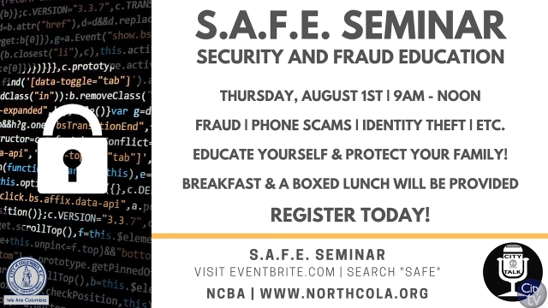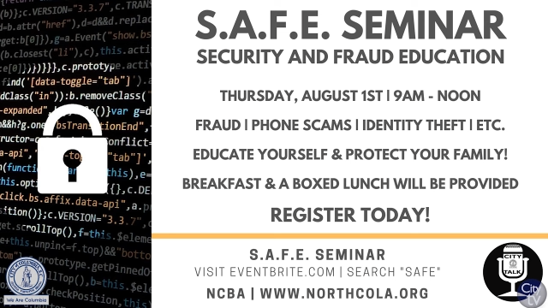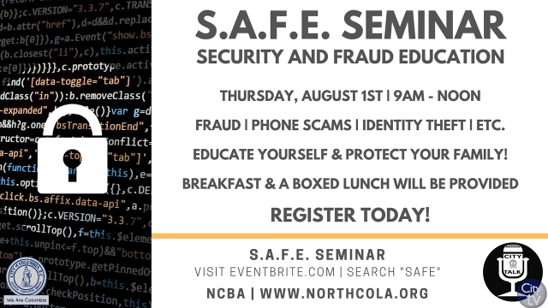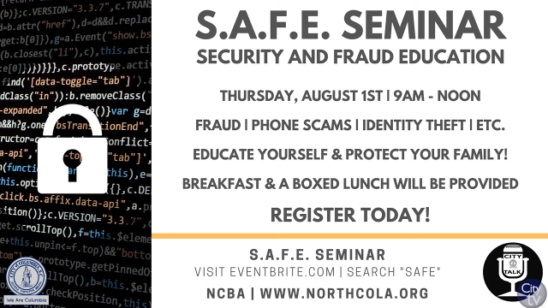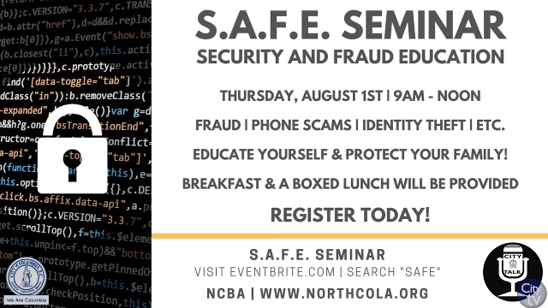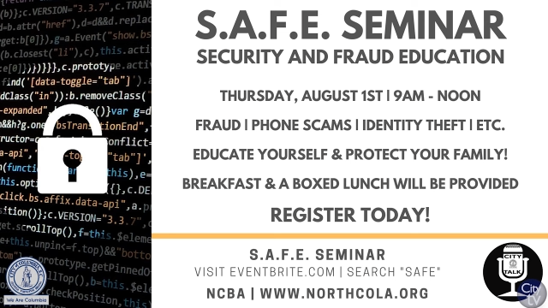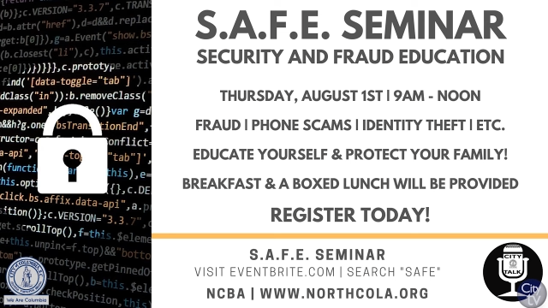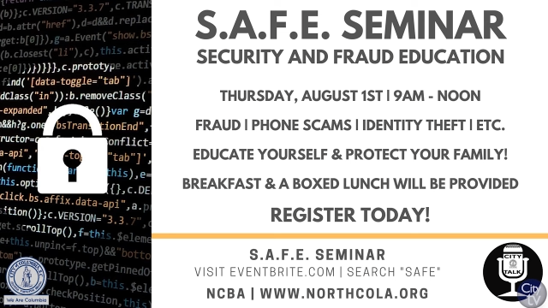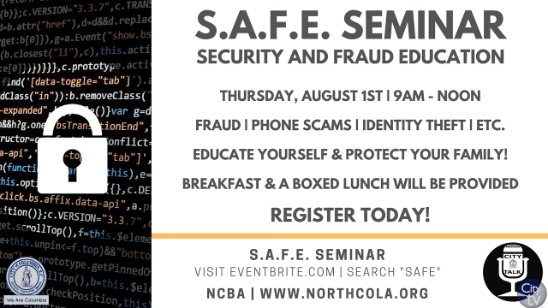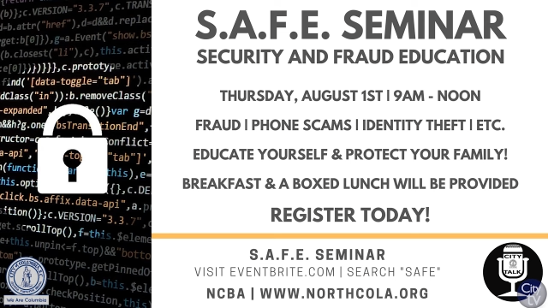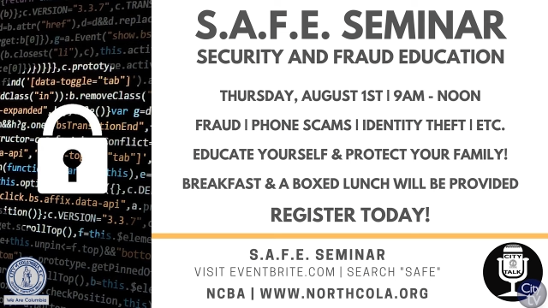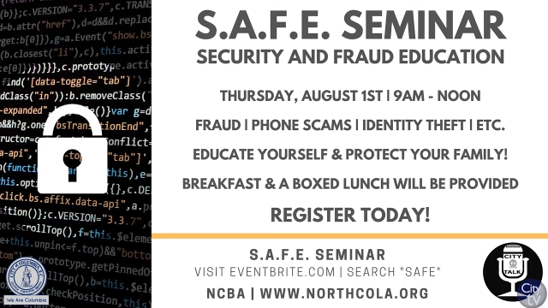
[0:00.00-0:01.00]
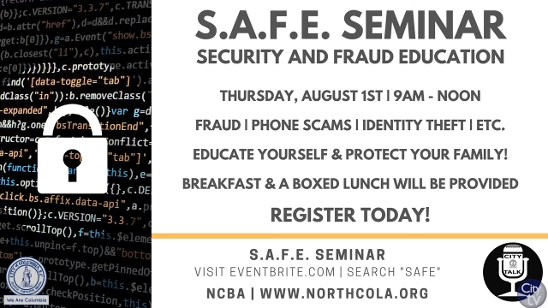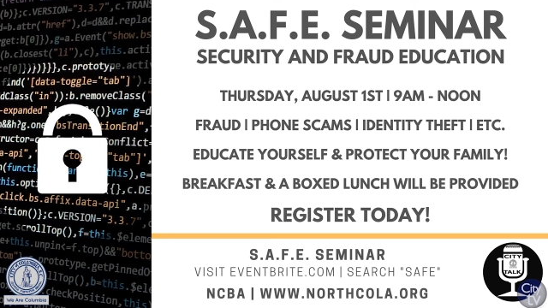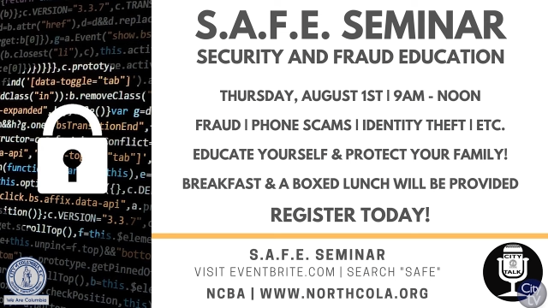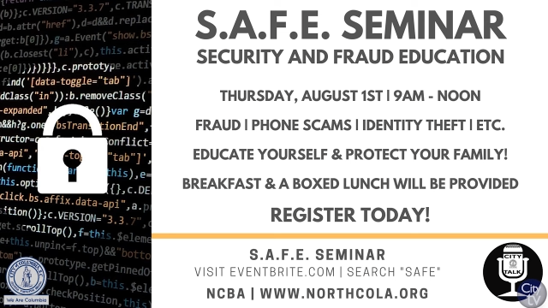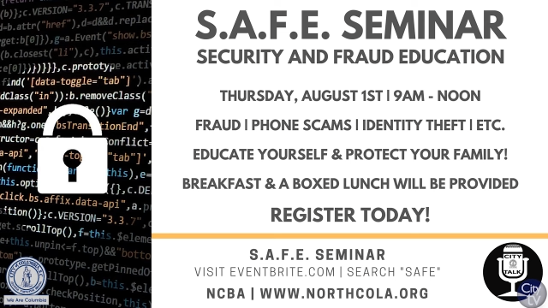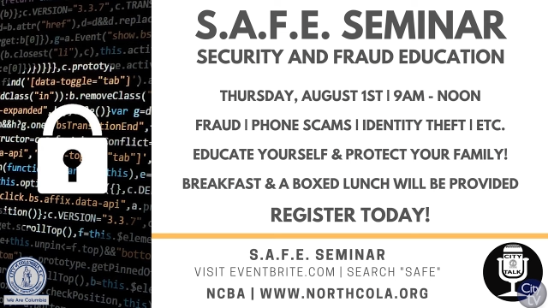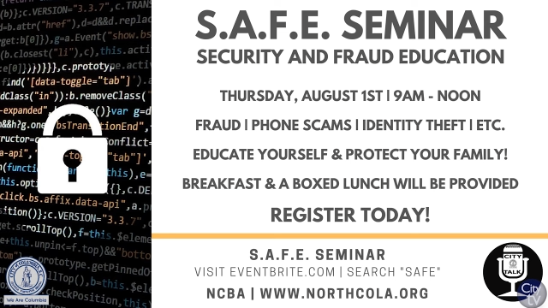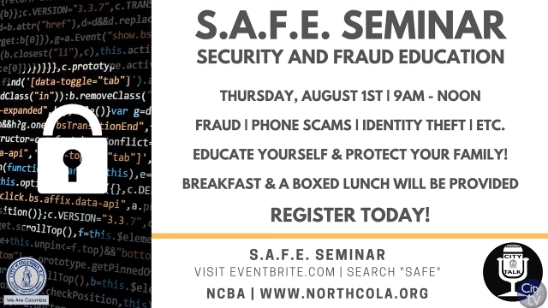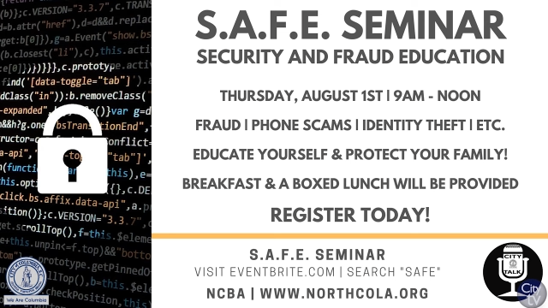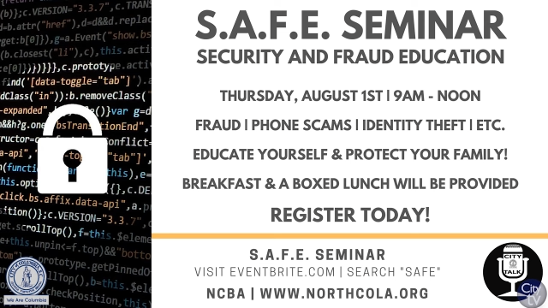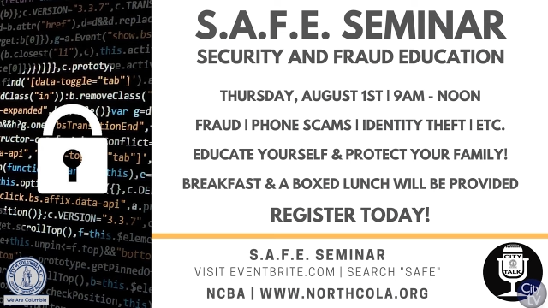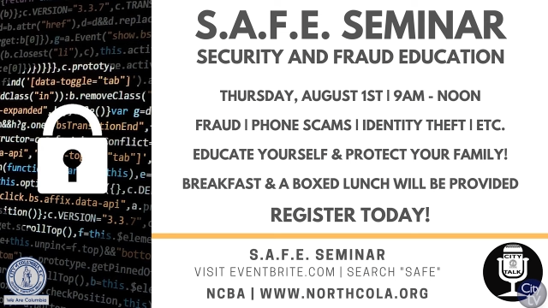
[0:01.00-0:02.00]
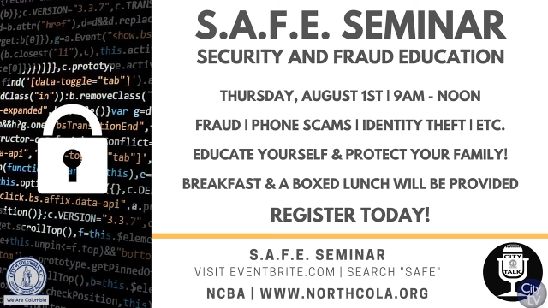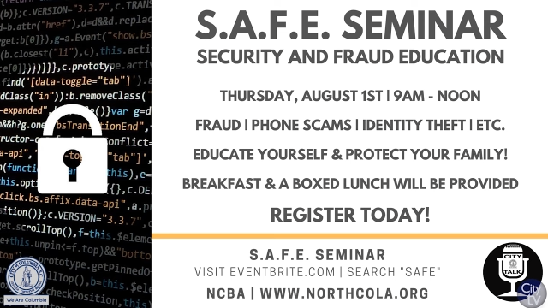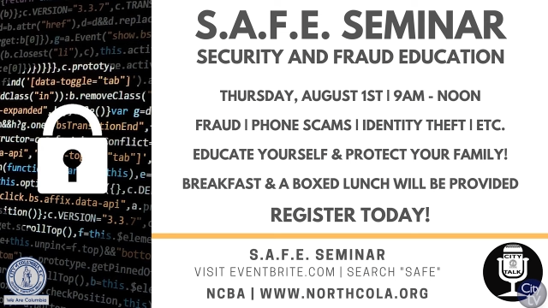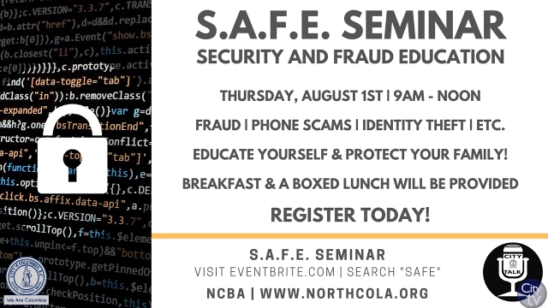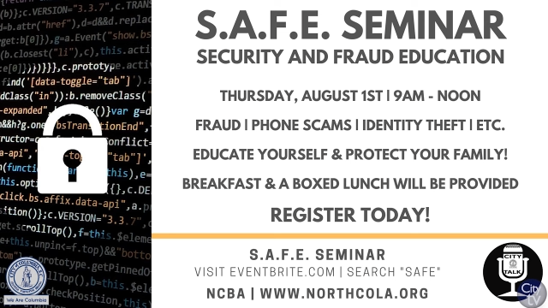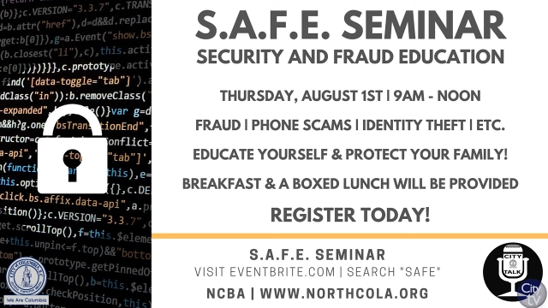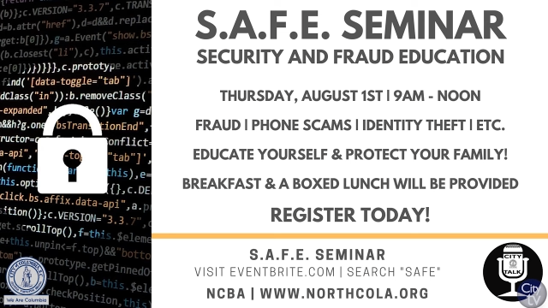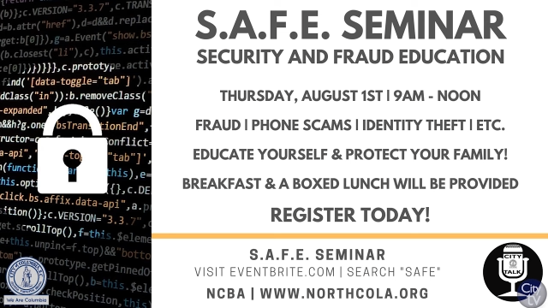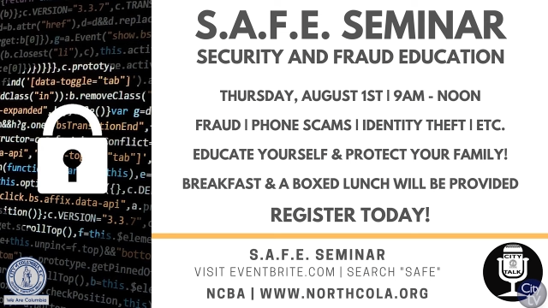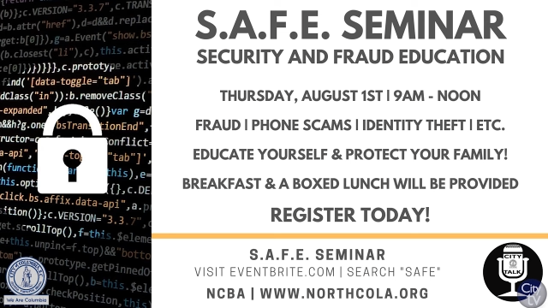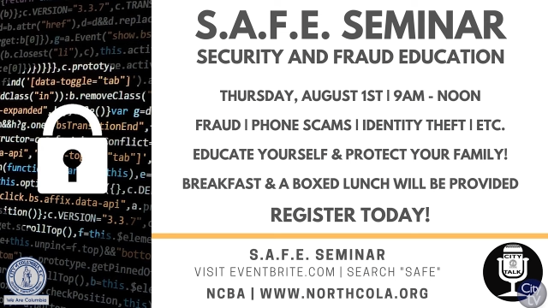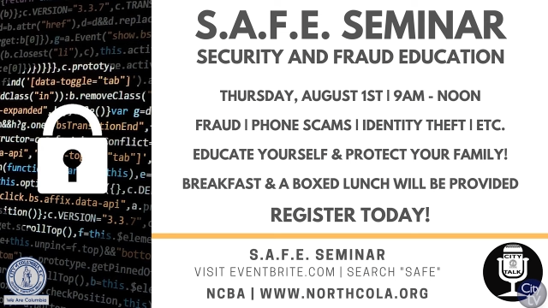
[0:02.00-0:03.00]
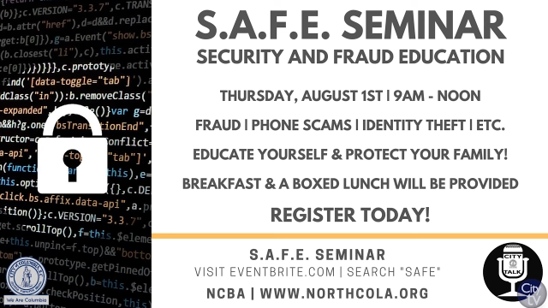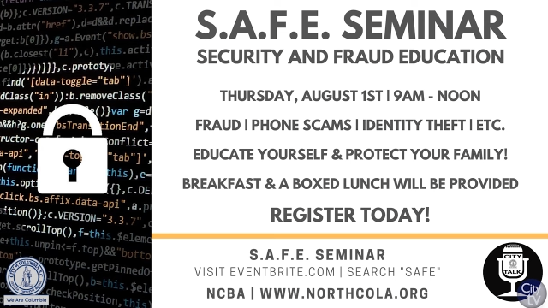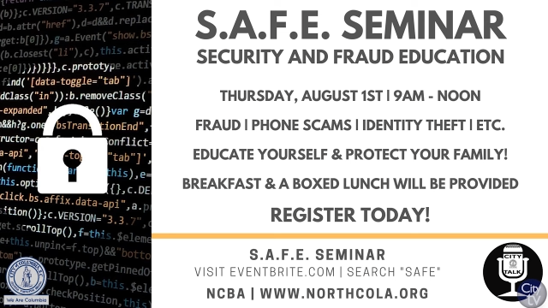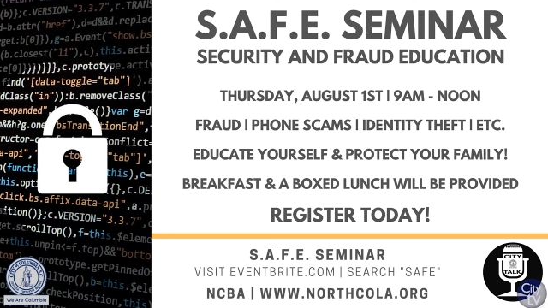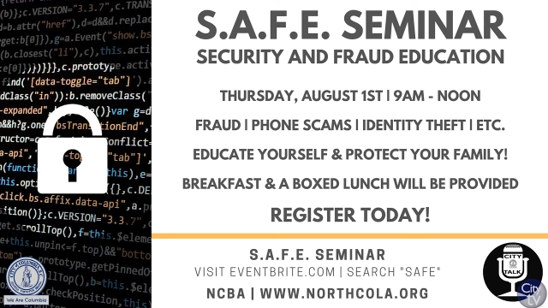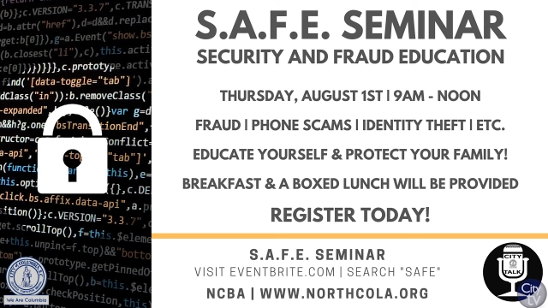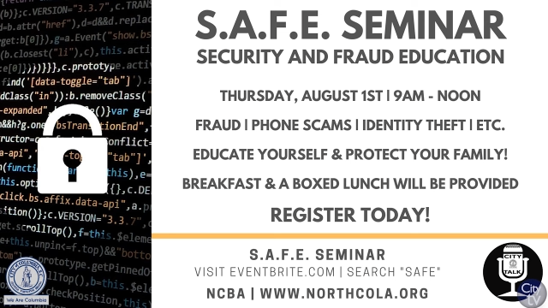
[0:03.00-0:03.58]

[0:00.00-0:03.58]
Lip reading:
No face is visible, so there are no lips to read.